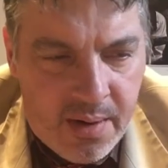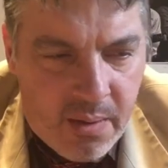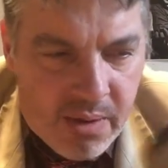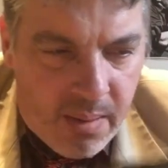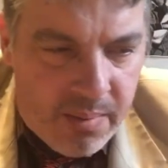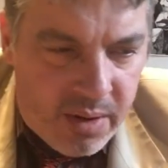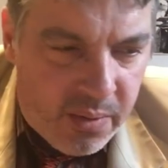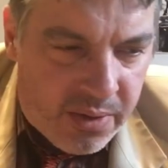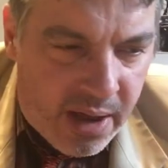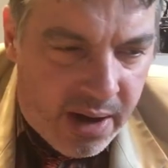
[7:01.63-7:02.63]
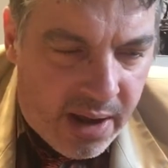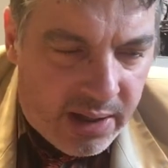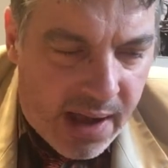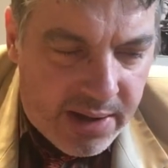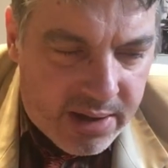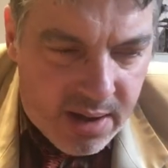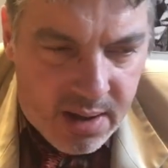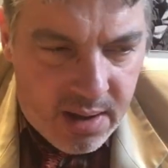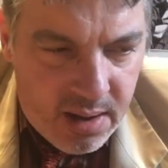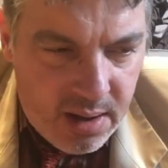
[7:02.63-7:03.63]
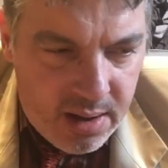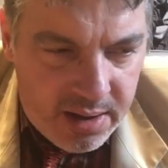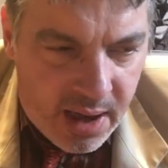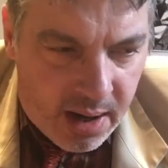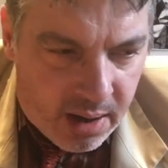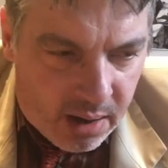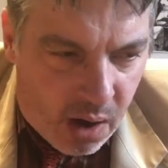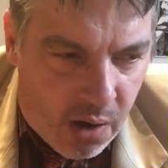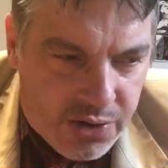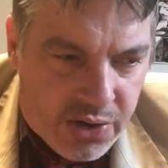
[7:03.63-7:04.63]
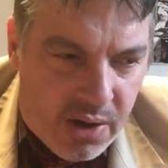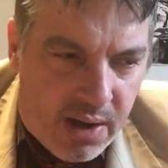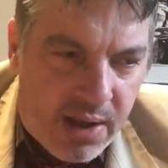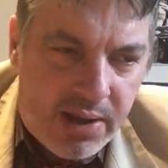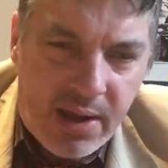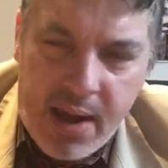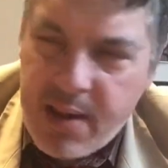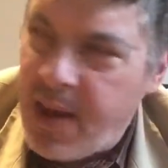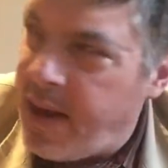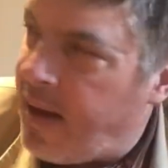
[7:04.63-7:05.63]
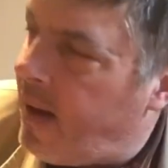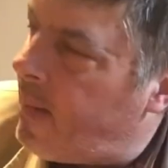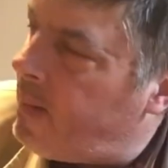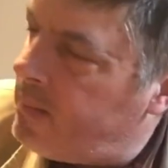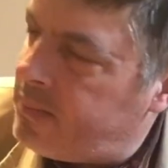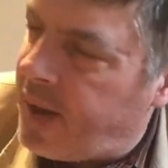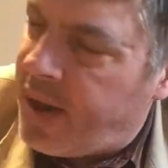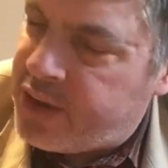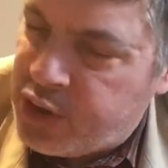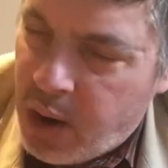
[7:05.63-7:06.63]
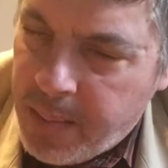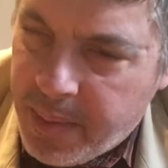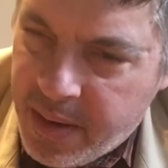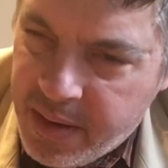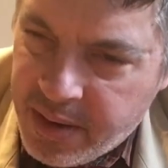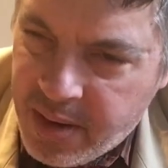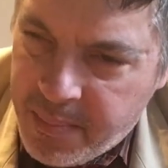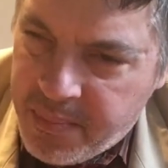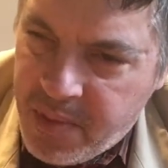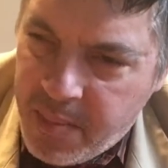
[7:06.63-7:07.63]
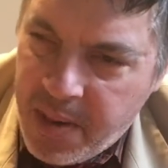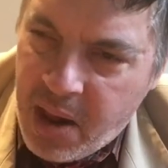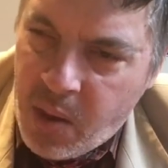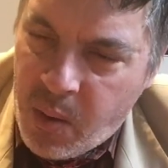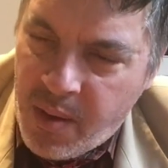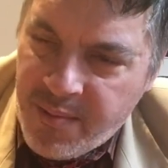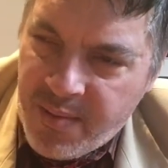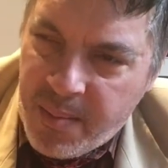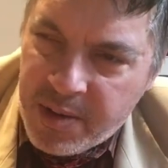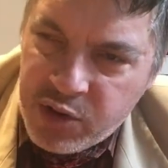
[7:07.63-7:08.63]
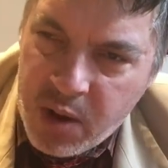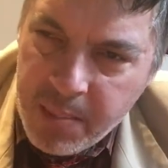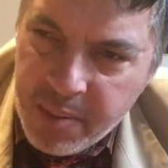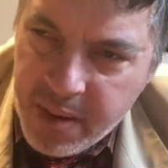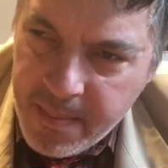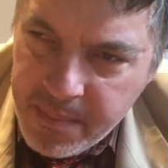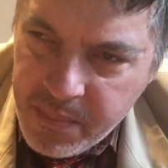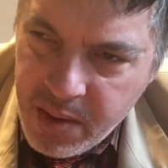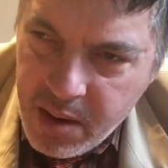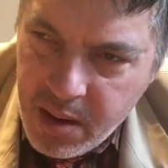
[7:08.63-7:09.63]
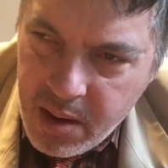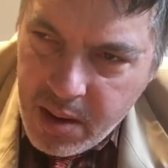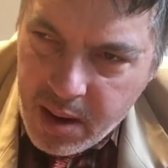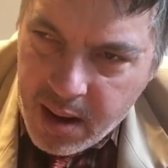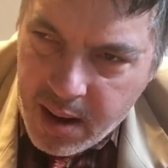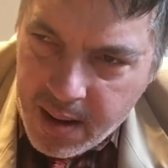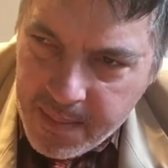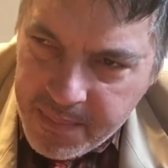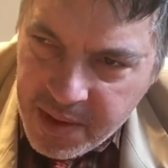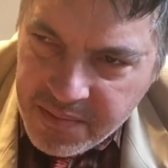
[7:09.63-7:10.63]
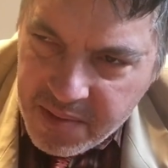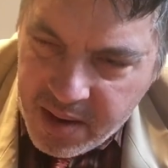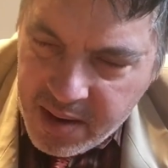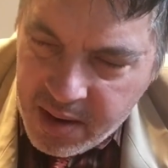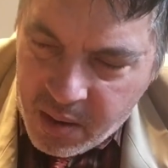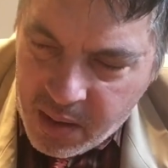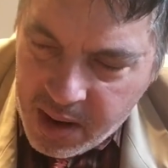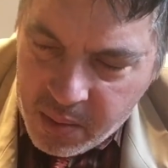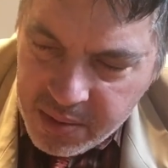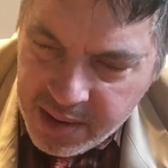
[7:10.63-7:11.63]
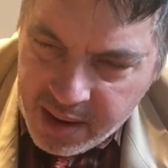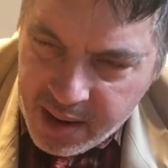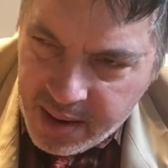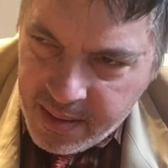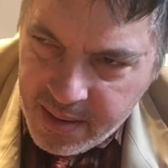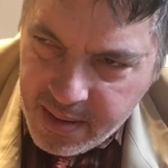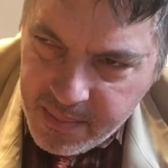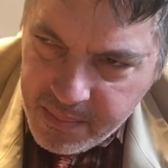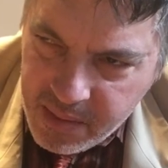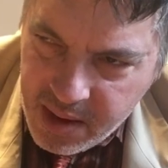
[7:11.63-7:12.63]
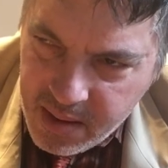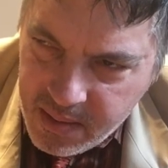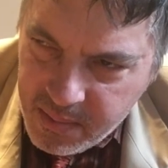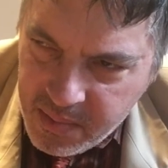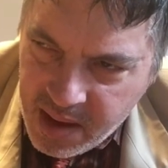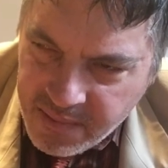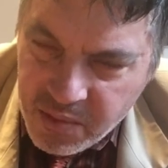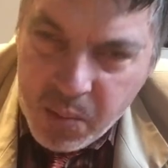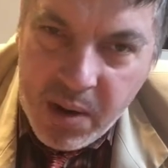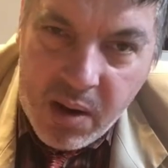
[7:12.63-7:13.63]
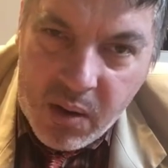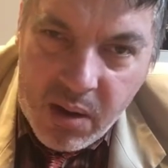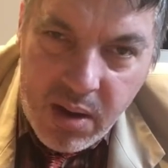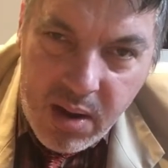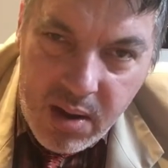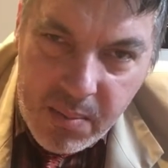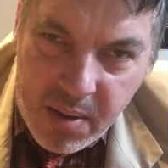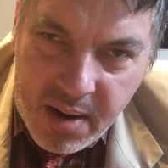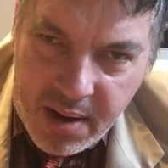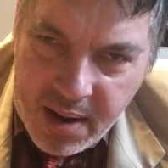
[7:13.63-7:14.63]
out something to do with that. And I'd like to get a larger. I'd like to get like a trumpet, like the bell horn from a trumpet. If I, I don't think I ever will, but